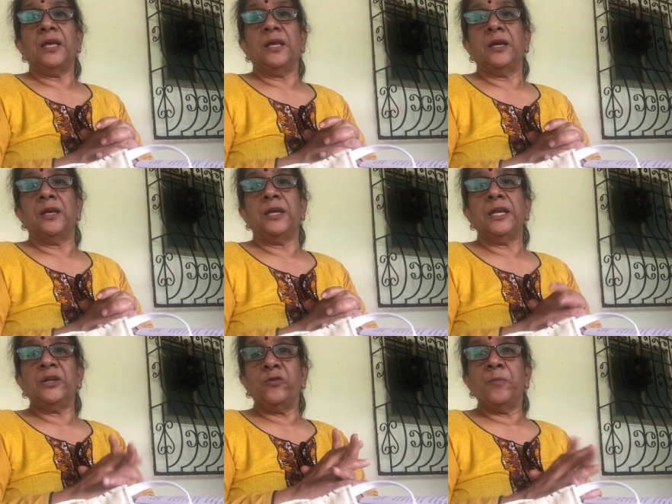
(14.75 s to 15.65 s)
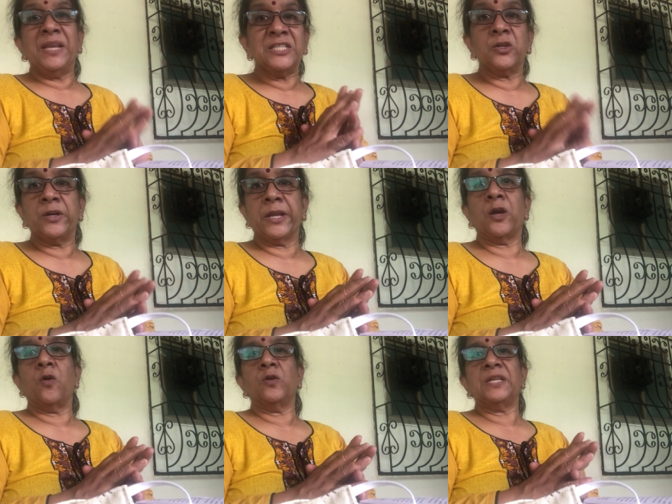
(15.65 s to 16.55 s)
uh, it remains on
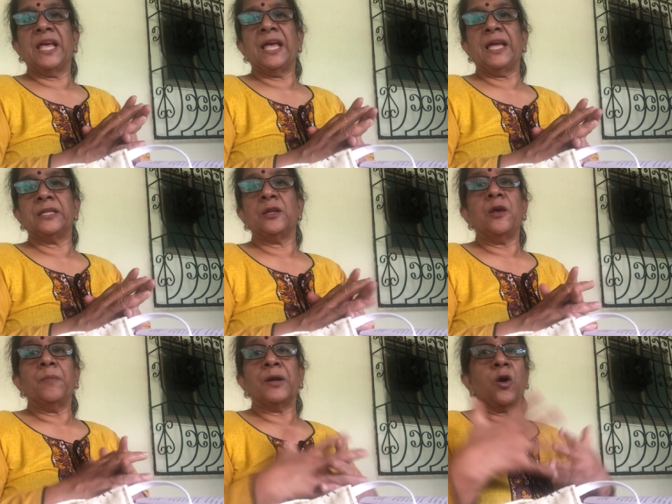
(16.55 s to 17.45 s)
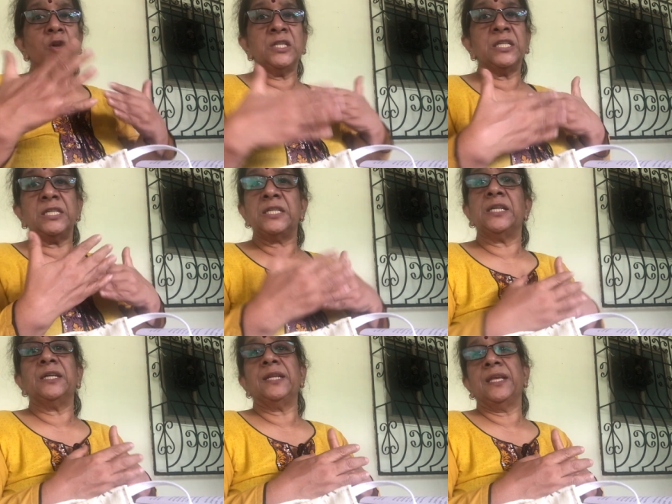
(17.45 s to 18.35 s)
record and a constant
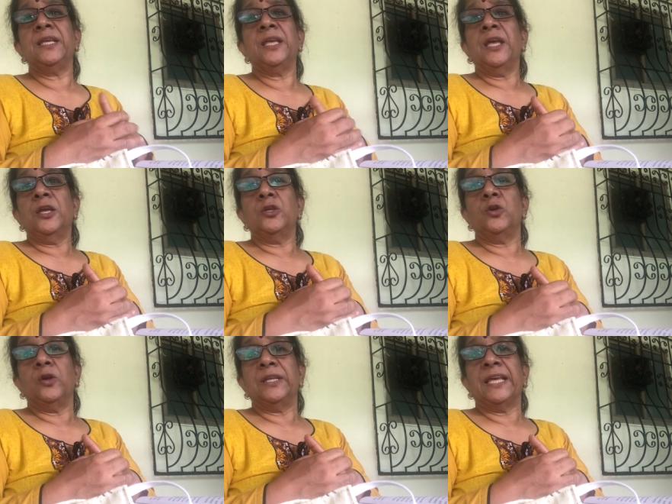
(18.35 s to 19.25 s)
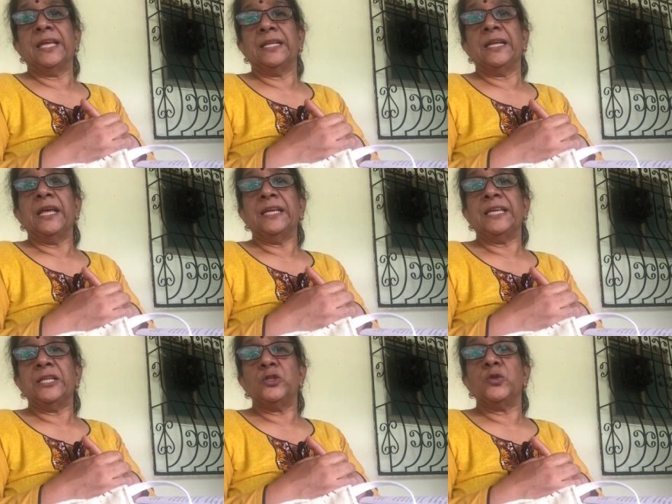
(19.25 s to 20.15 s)
hearing, you all can
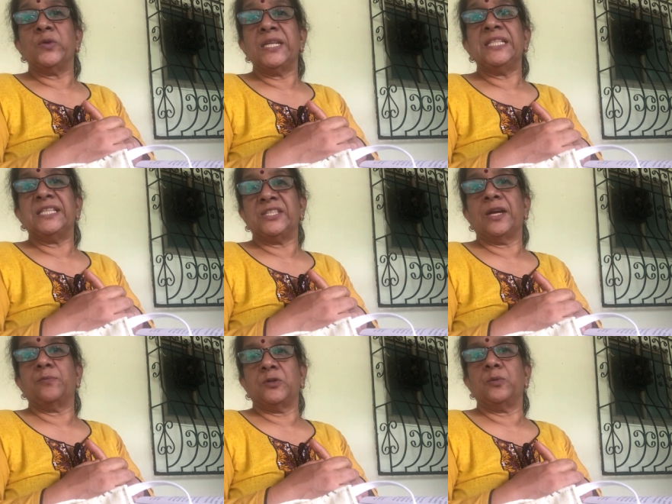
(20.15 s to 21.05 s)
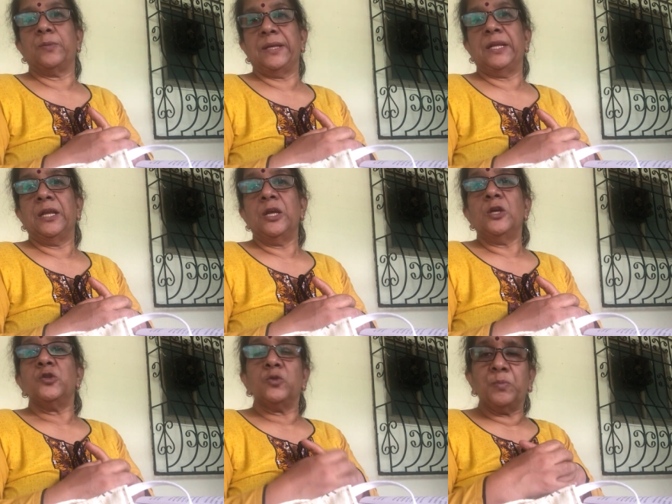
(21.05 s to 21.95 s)
get to read the chapter well.
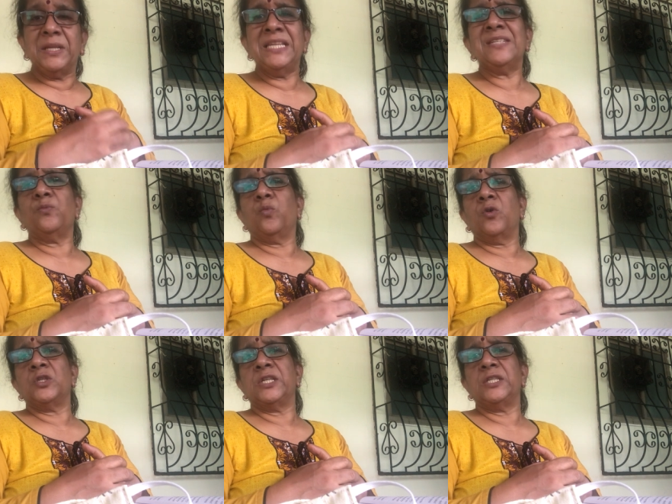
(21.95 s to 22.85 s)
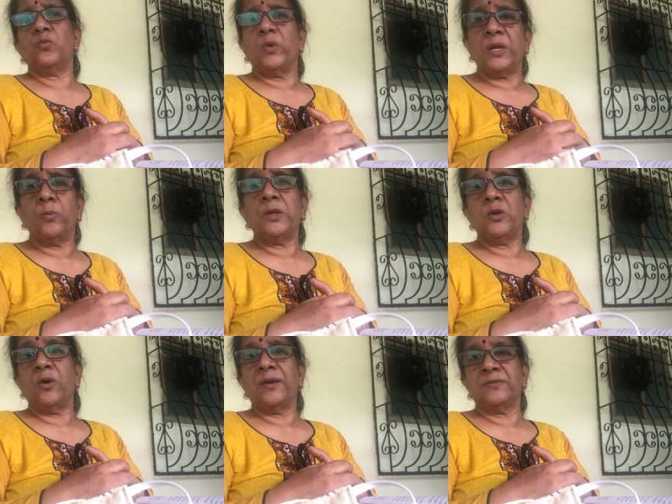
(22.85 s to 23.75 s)
So please watch it whenever
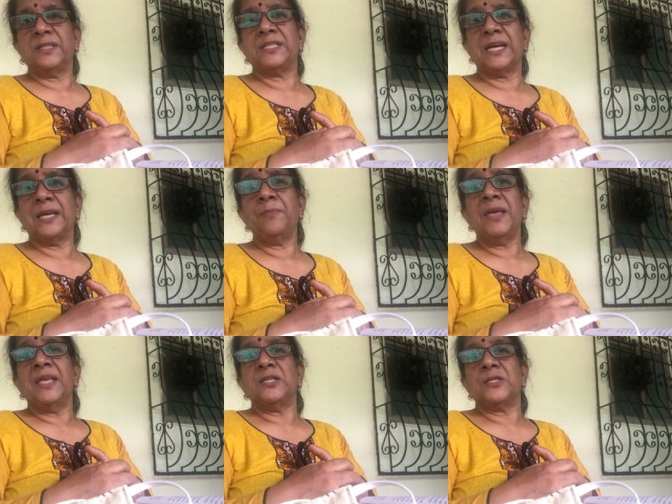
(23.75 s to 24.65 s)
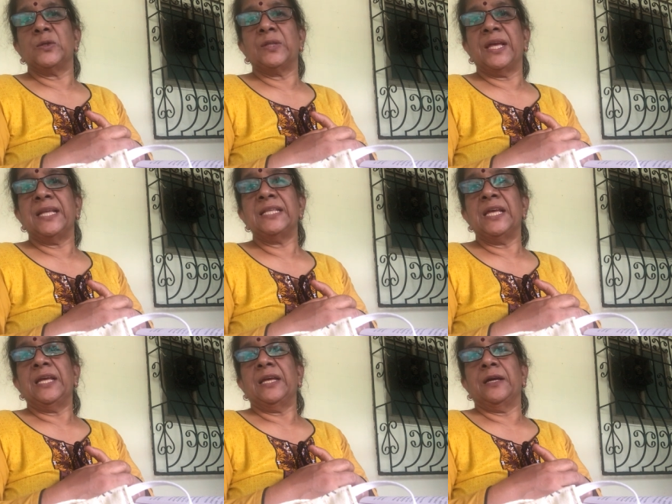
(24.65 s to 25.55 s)
you have the time so that
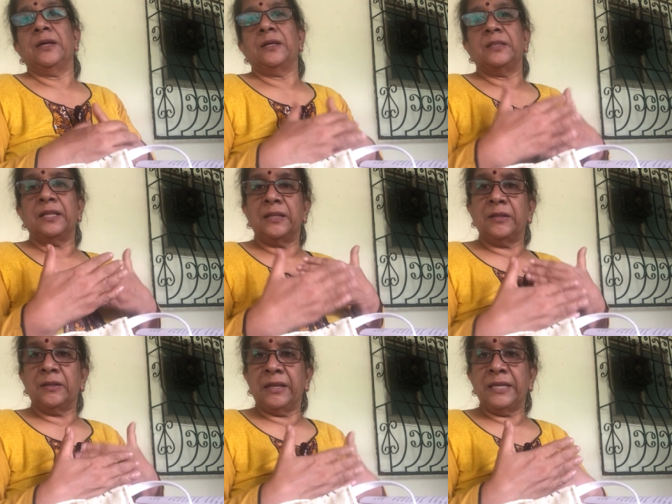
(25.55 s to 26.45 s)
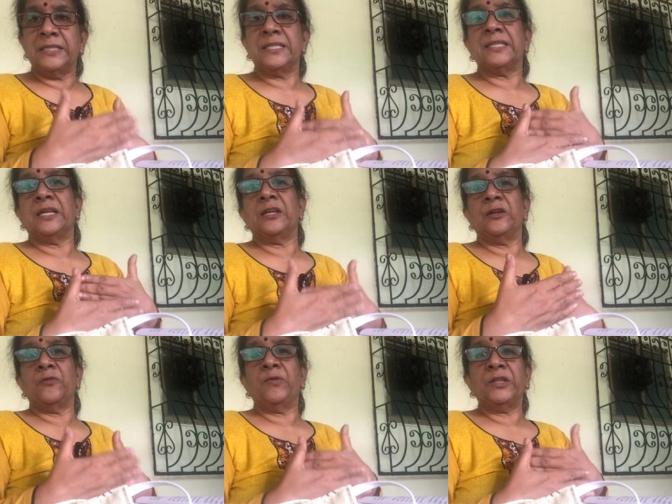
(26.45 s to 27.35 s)
uh, the, uh, it's uh,
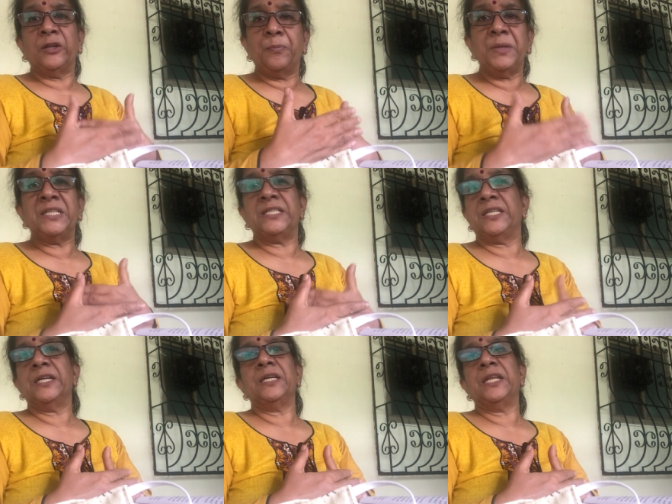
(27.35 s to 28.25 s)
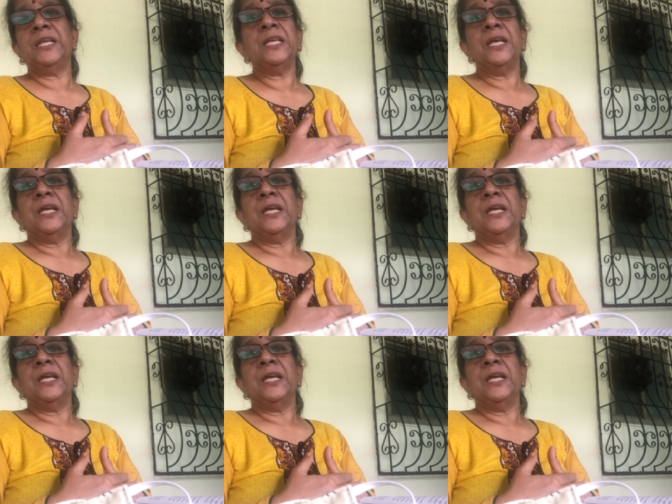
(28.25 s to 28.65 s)
with repeated hearing